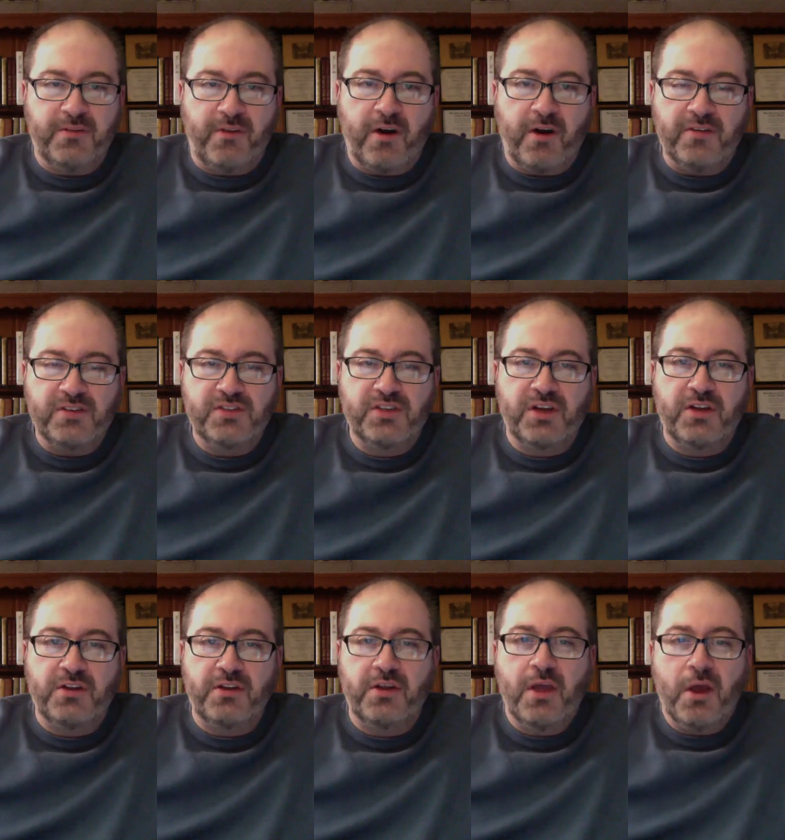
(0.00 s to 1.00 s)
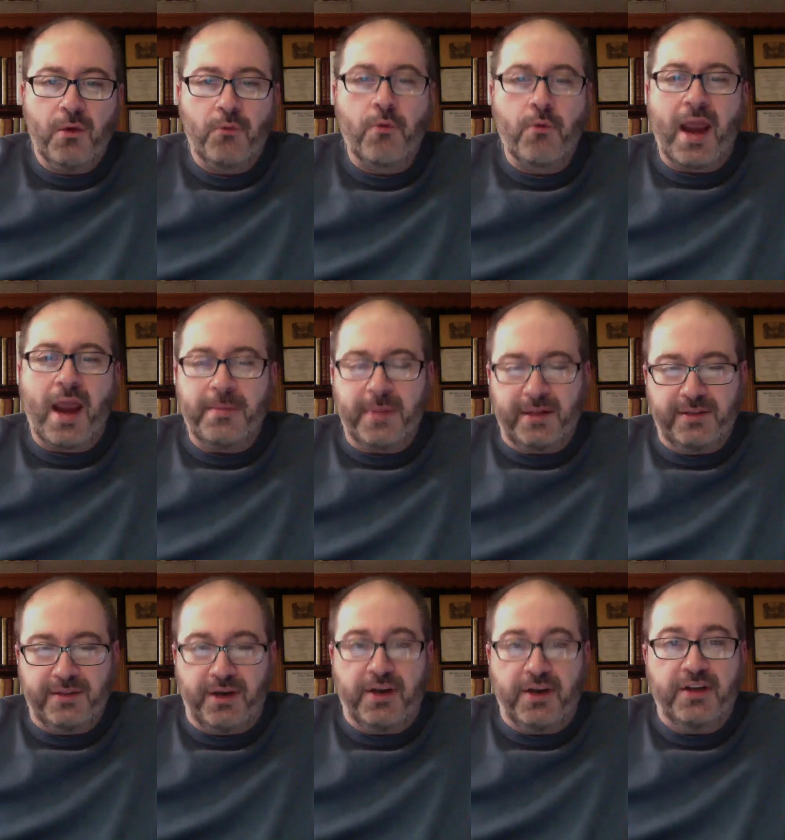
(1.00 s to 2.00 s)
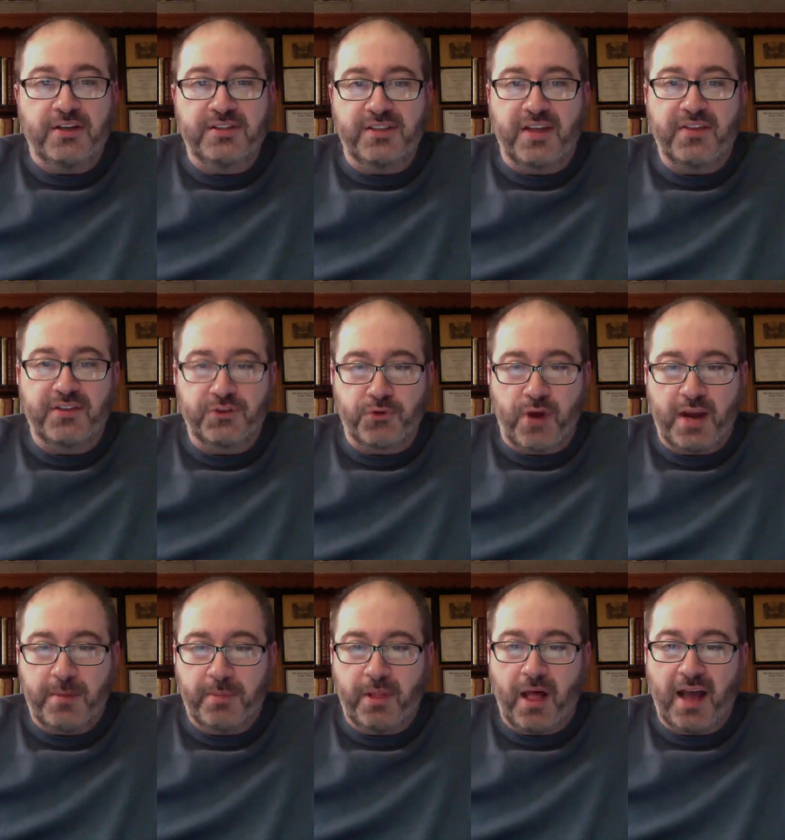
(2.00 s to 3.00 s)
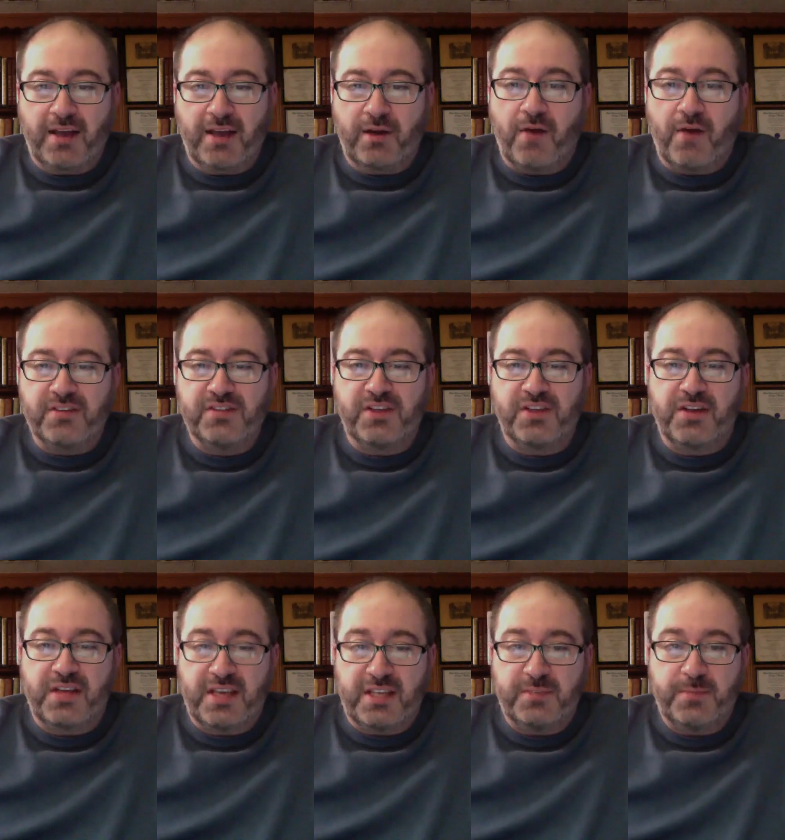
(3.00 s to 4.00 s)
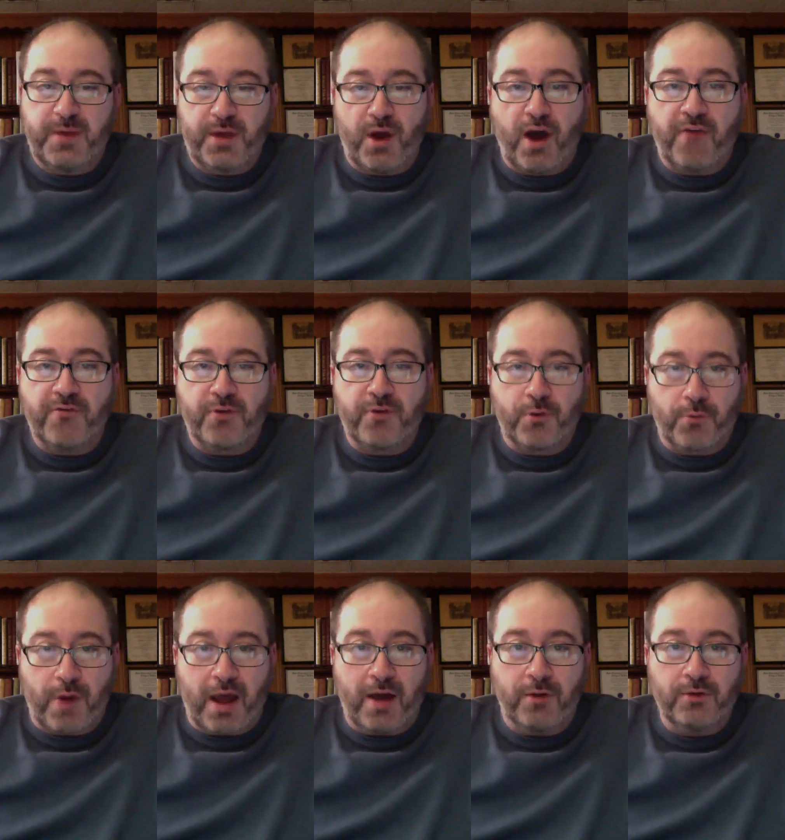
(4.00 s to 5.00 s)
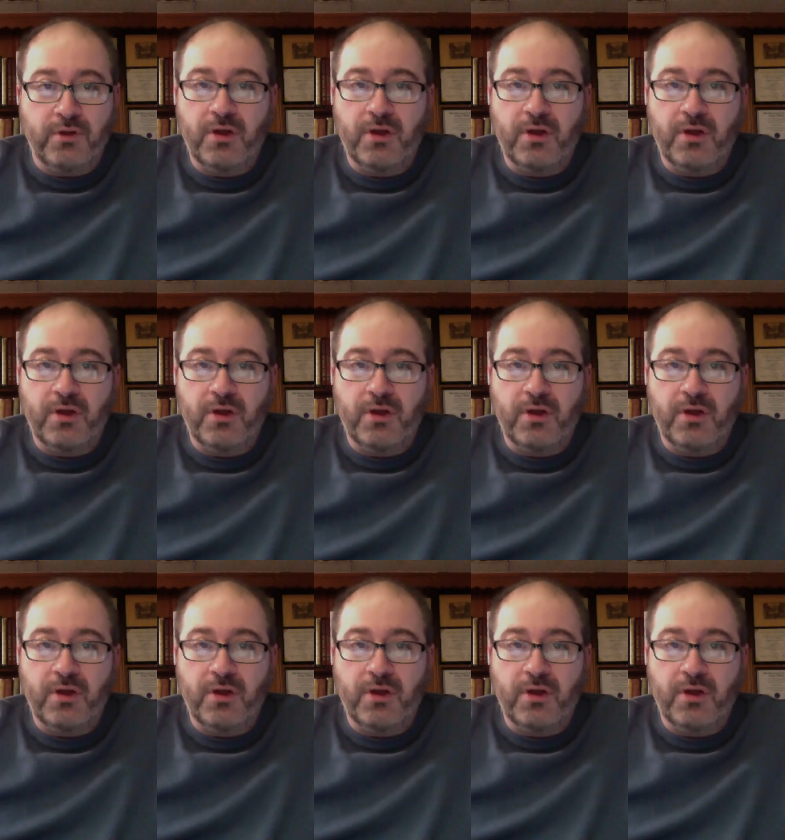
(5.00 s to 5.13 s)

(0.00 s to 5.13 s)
if all of a sudden Ryan McDonough is on the trade block and all of a sudden he's being offered around,